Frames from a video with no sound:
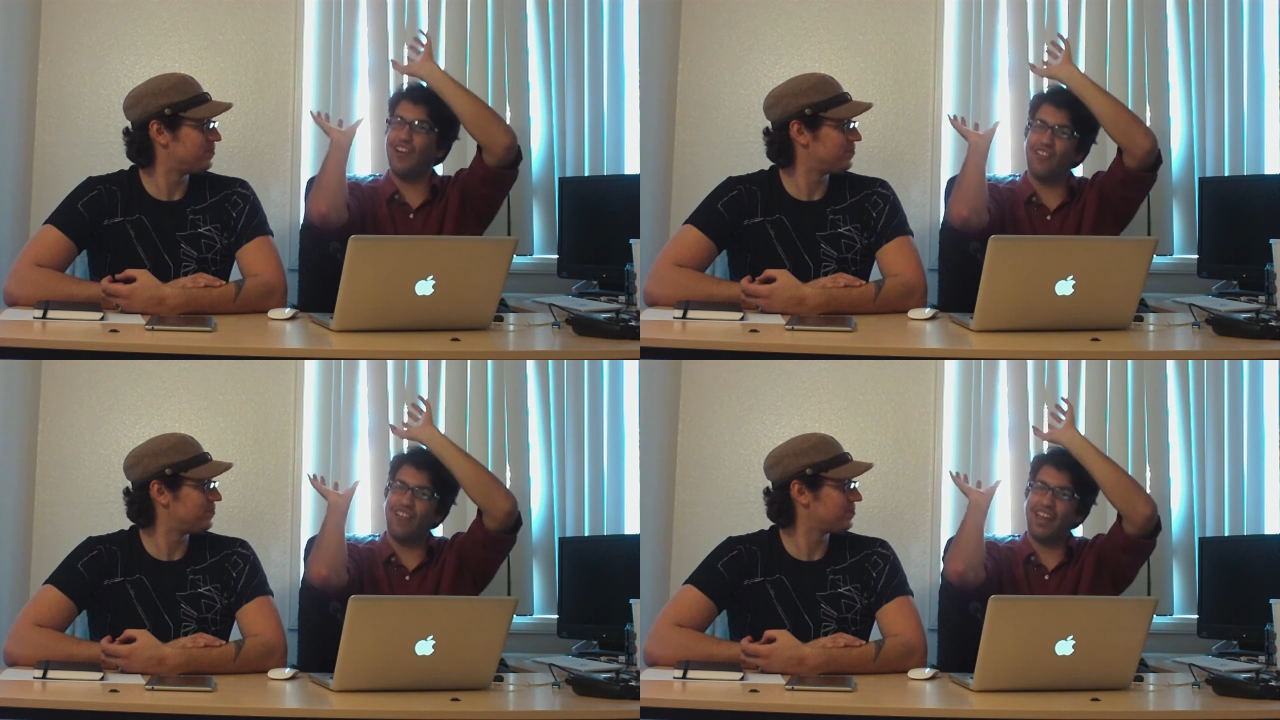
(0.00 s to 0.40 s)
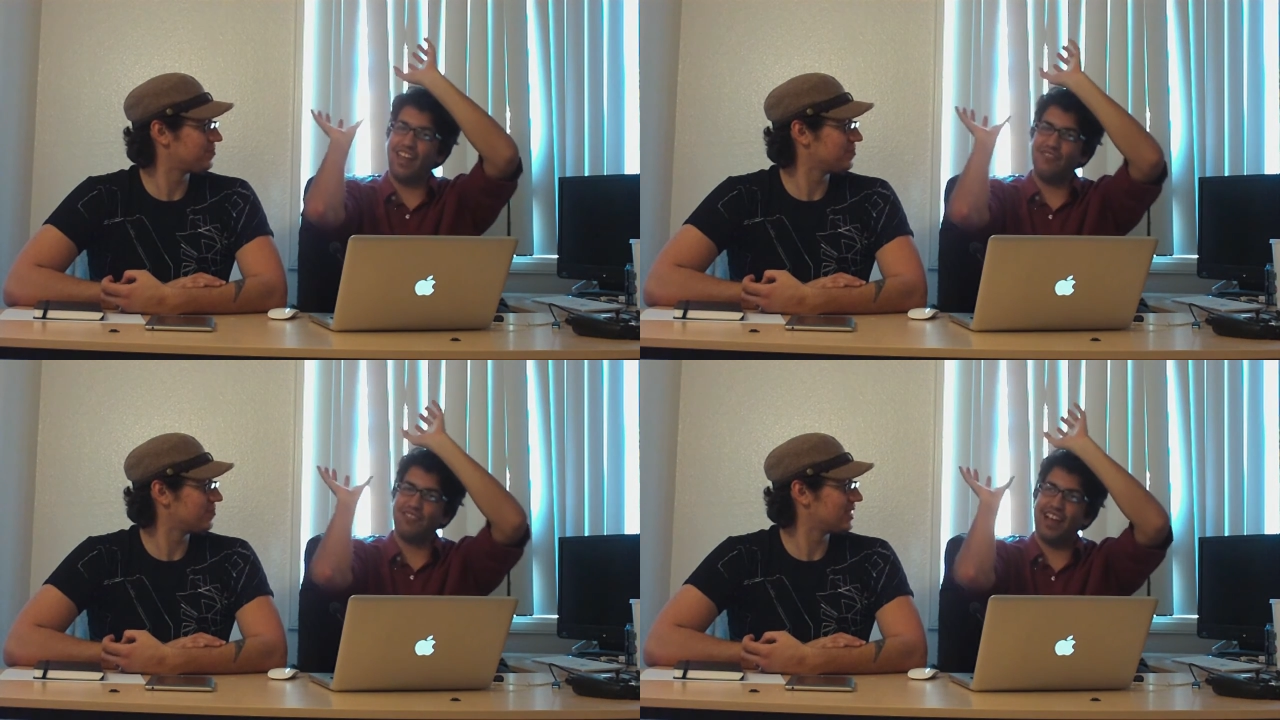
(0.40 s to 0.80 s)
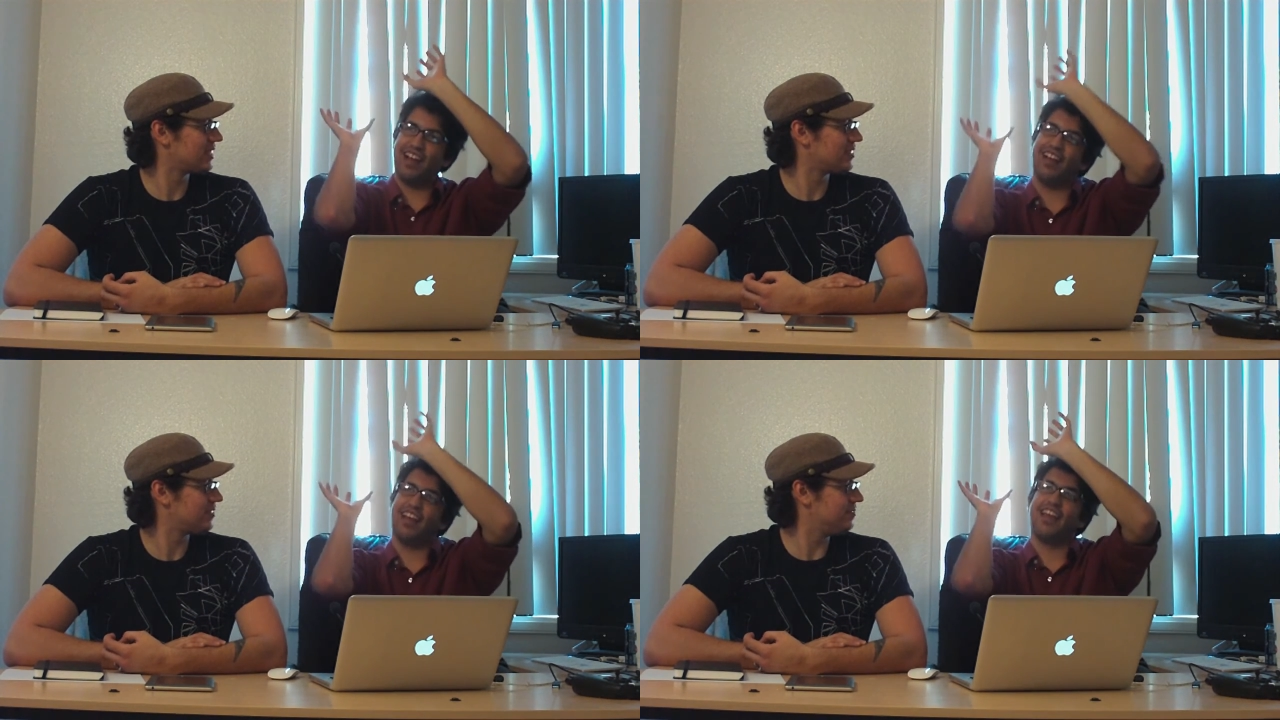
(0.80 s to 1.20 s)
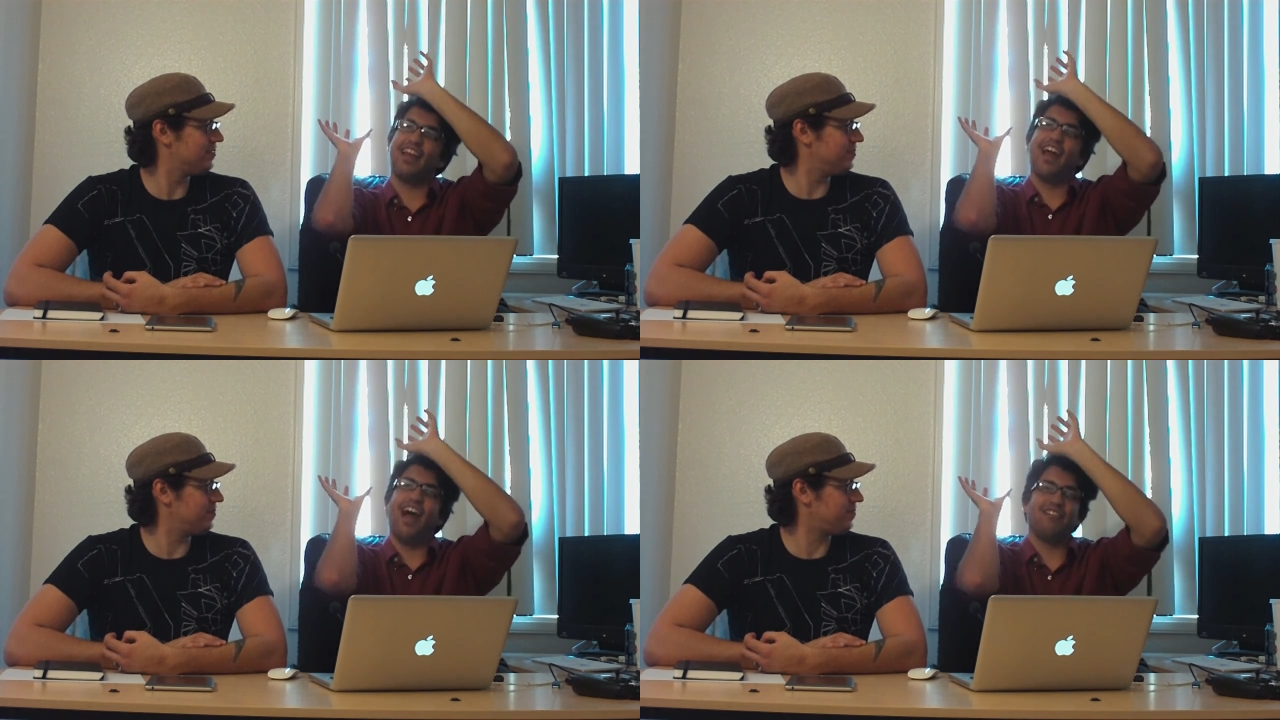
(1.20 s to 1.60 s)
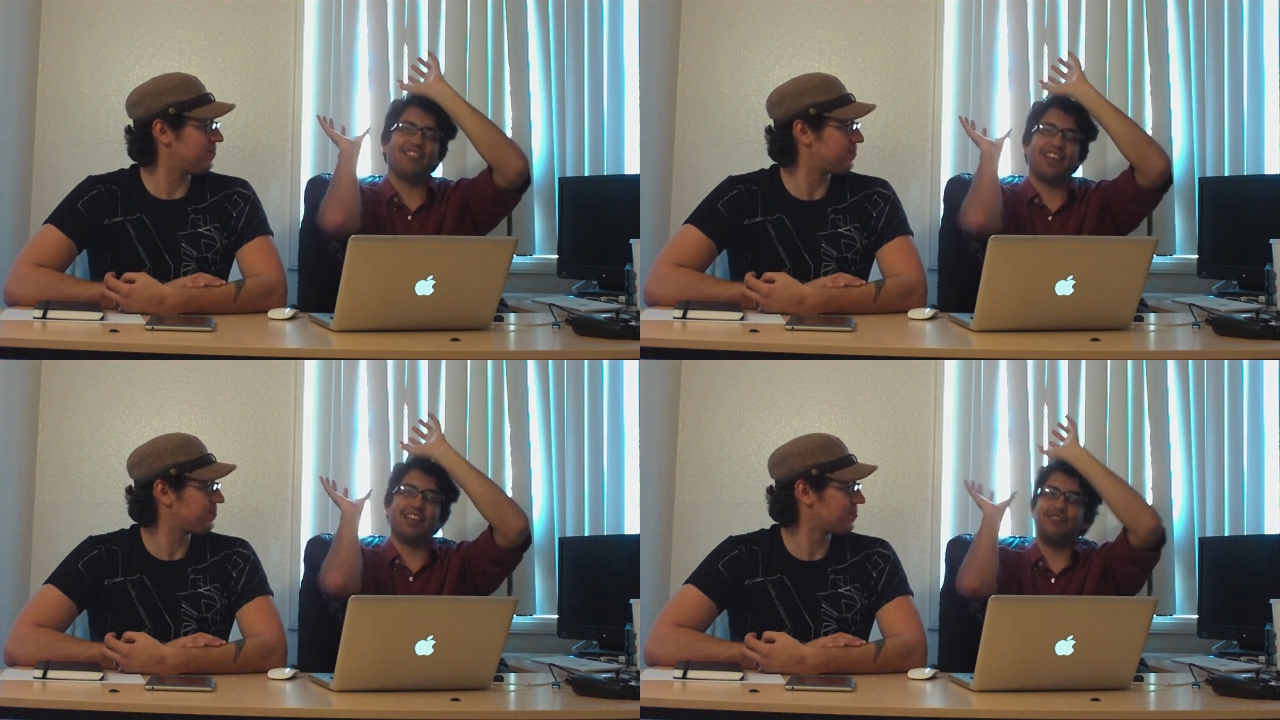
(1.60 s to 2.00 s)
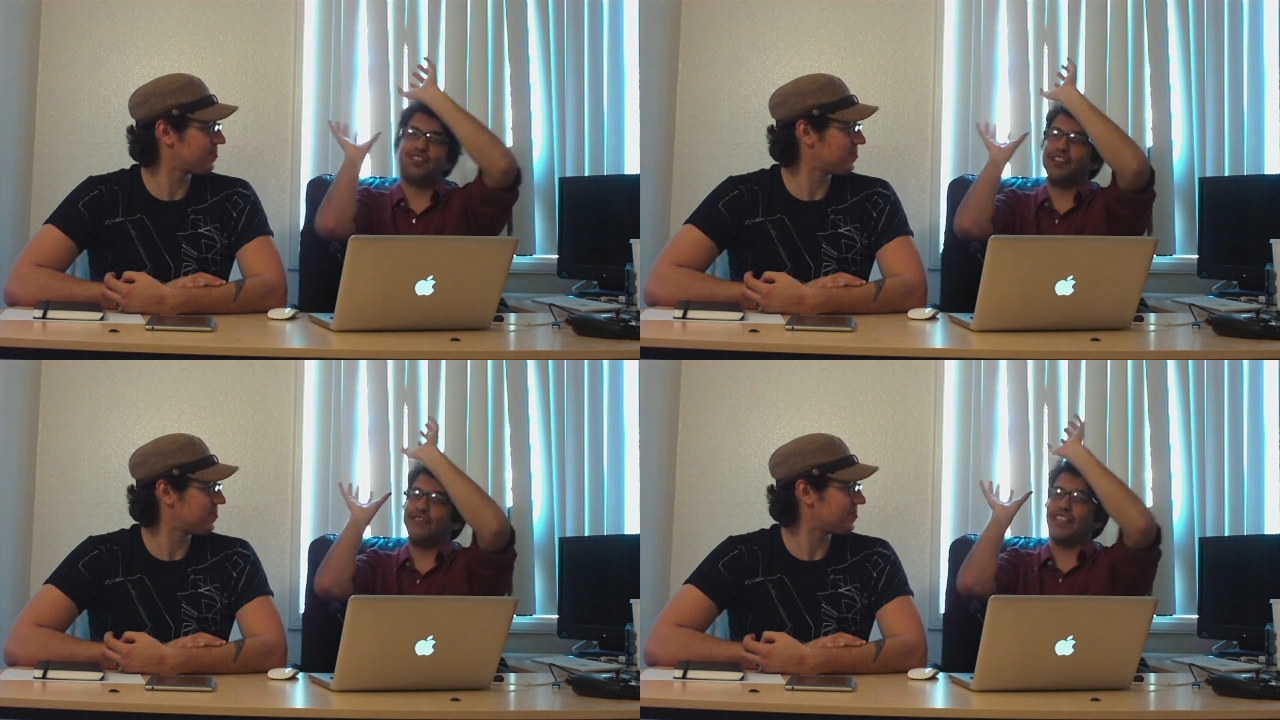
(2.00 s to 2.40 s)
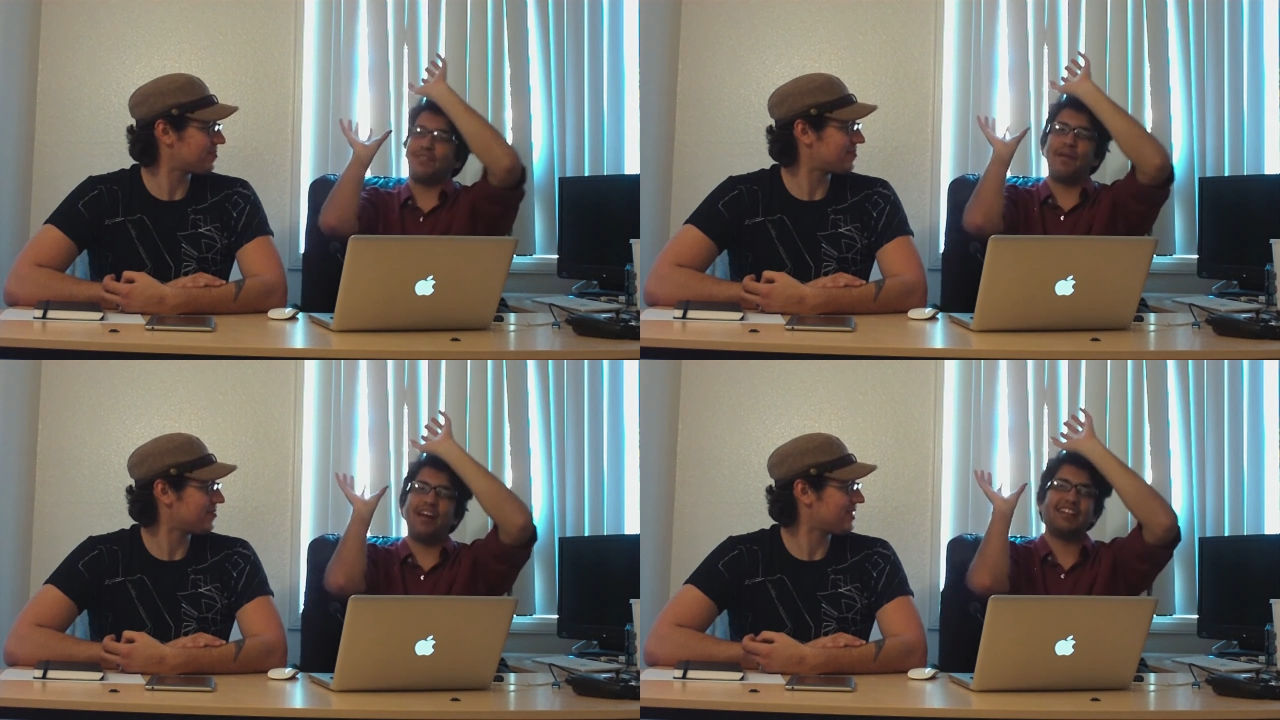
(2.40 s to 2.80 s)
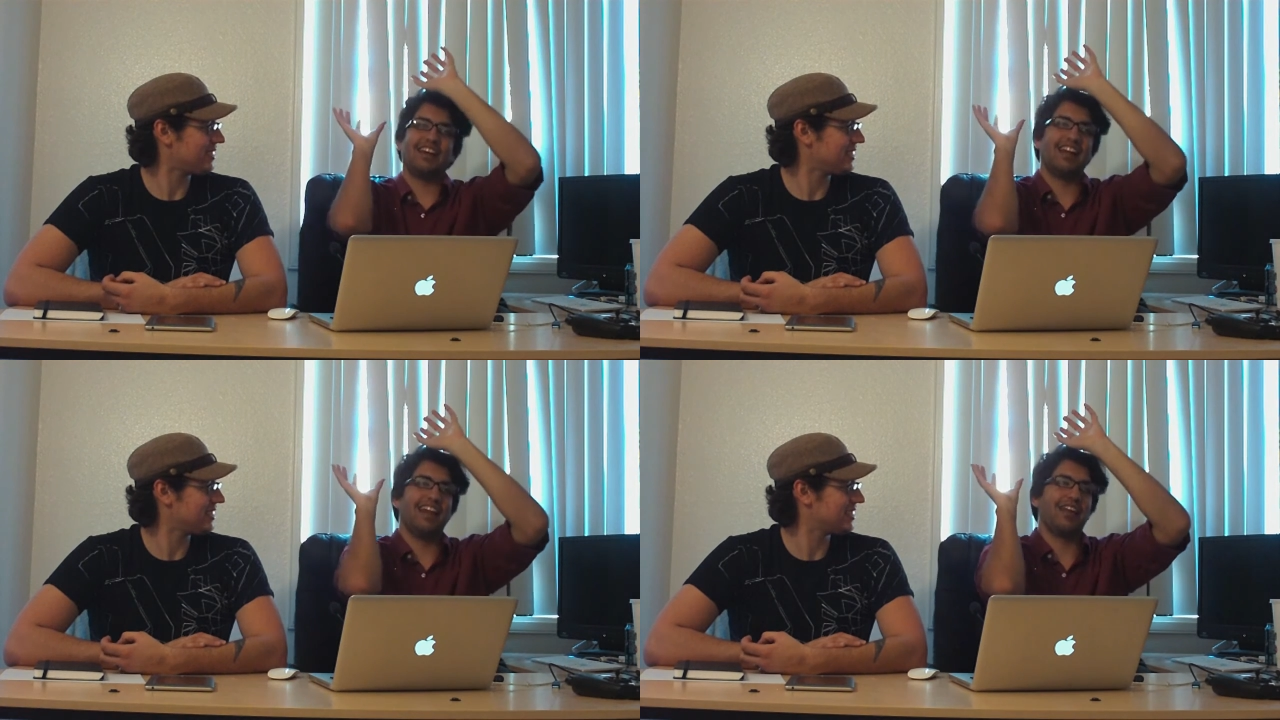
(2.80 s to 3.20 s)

Speaker 1: in. So like, it was there. Like, I was like using the rest of my body to